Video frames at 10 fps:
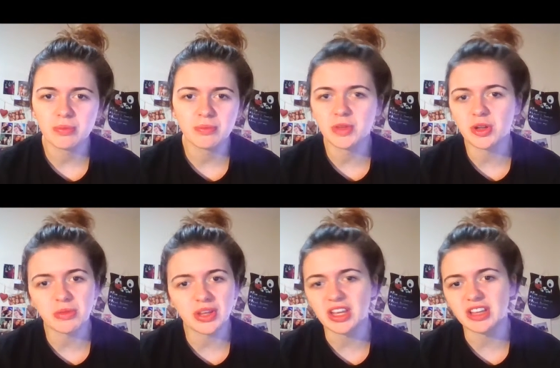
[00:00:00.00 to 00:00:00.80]

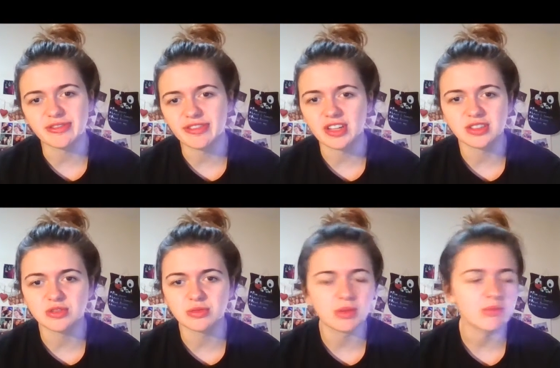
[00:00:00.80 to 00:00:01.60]
meet his friends
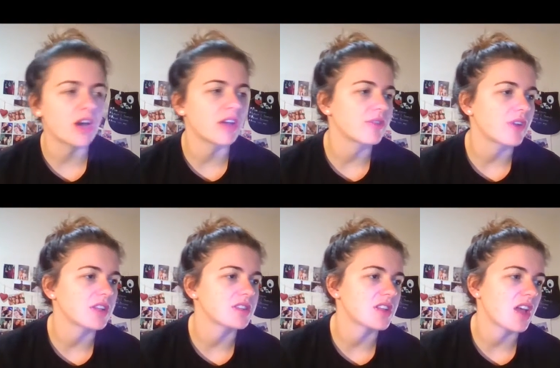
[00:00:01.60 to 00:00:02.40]
or meet my
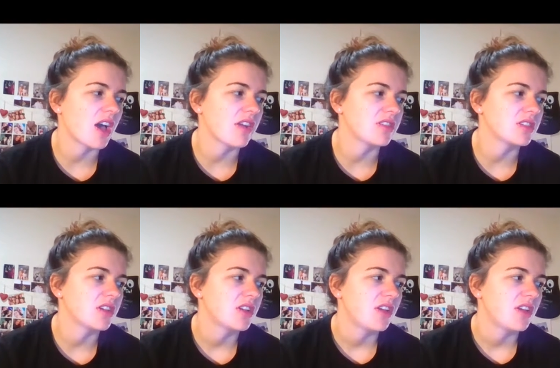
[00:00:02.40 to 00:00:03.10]
friends there. And